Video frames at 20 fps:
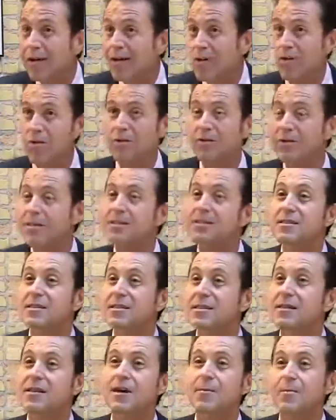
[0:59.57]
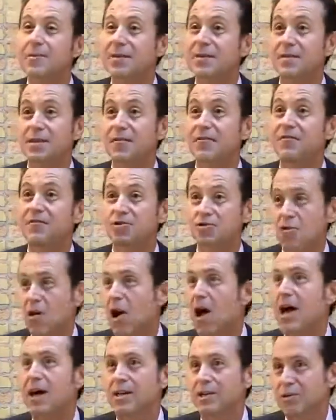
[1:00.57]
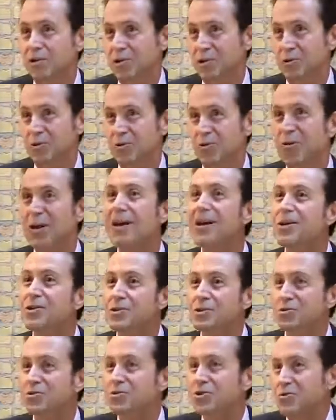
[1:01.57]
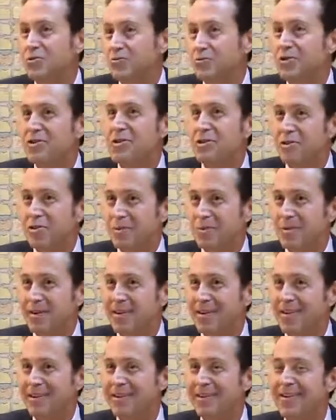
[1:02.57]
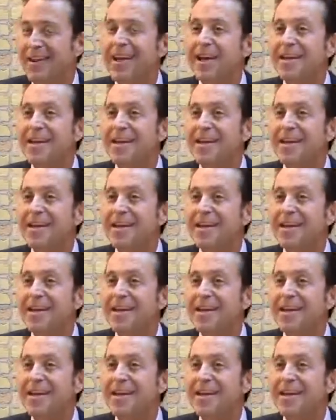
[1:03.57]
or at least that the companies have tried to do some research behind it.